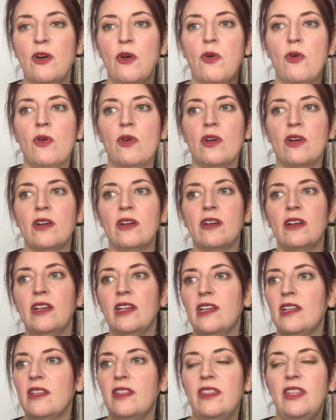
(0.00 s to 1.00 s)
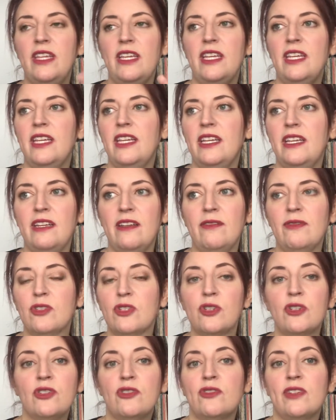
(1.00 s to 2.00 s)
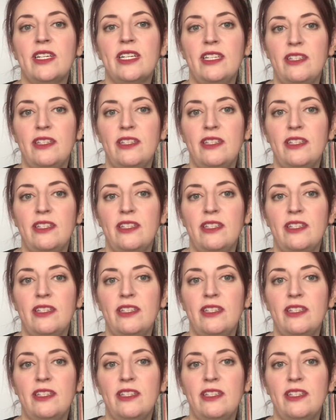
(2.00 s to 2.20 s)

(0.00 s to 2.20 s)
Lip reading: or the surgery.